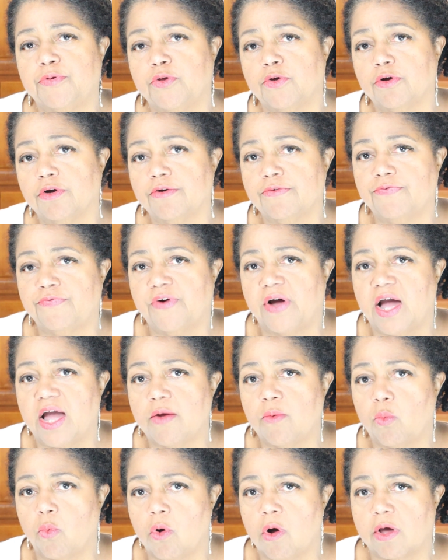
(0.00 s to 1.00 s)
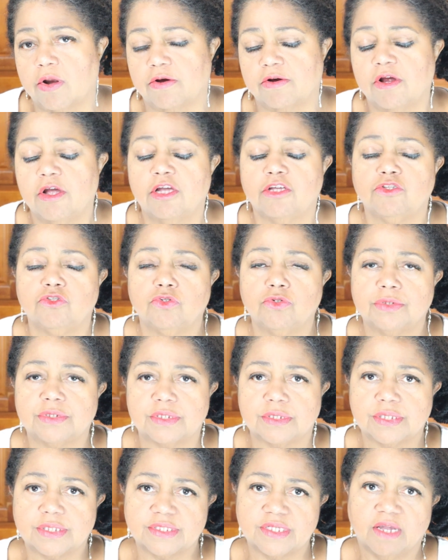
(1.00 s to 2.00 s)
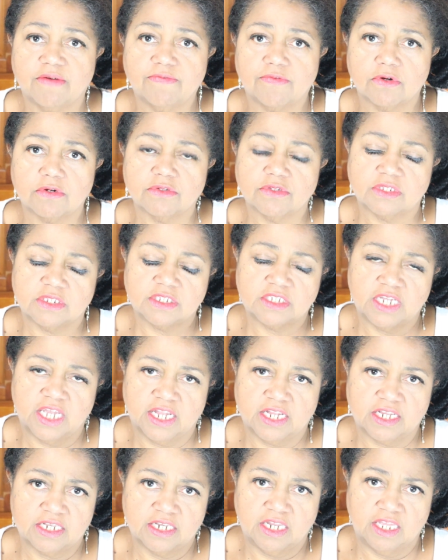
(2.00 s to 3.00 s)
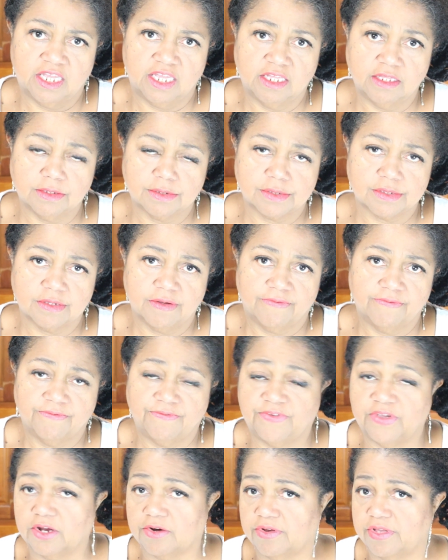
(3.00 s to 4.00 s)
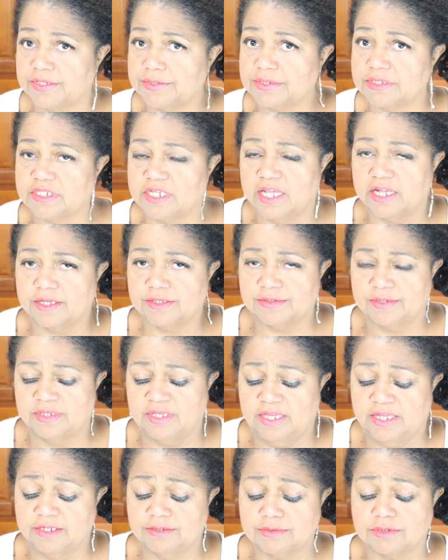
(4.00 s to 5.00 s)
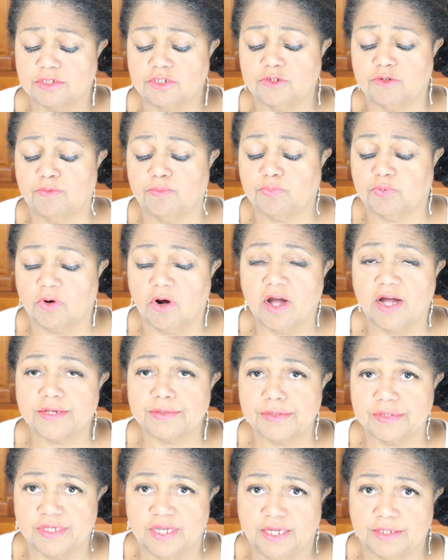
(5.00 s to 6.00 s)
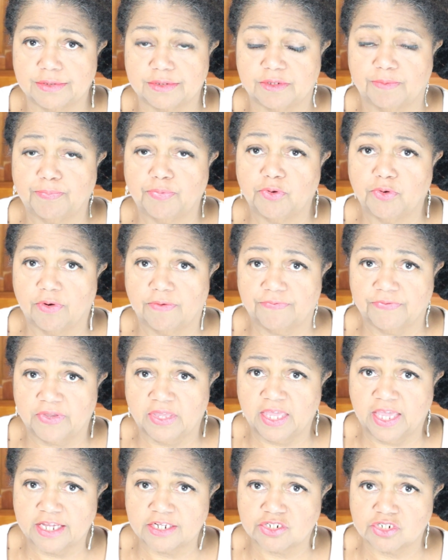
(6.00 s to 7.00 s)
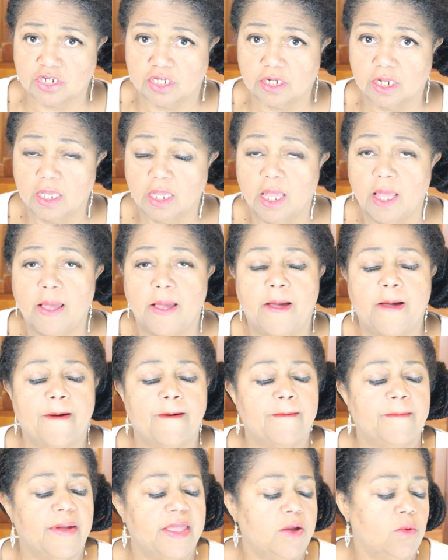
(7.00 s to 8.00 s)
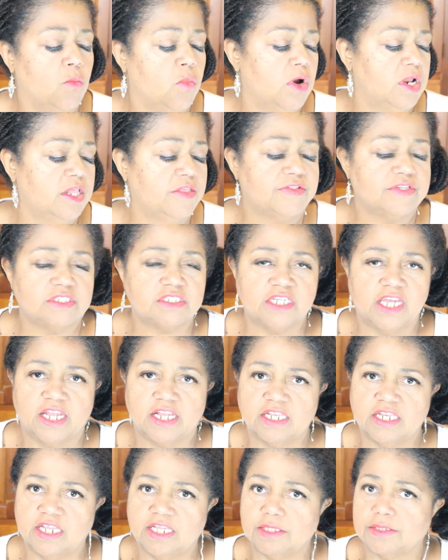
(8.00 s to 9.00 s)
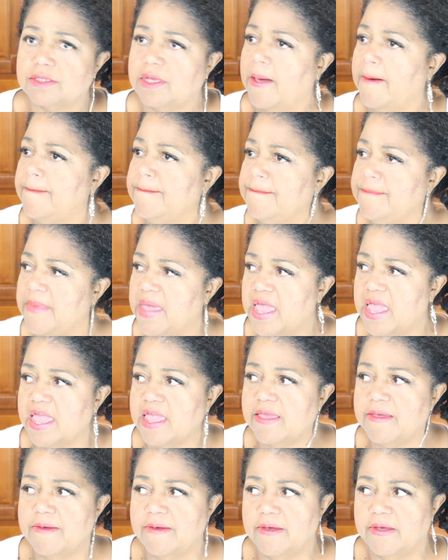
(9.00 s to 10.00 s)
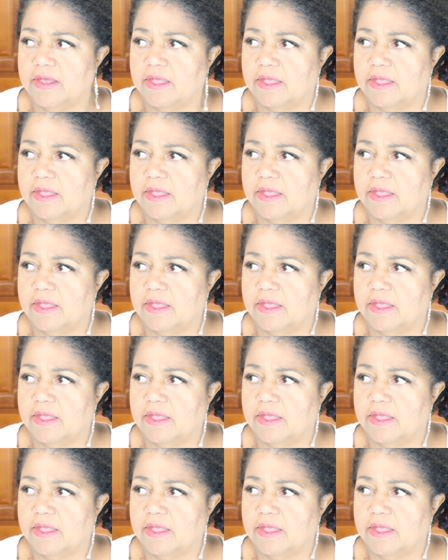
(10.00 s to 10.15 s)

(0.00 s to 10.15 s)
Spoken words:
purified water uses several techniques, various techniques, to process the purification. One of the techniques may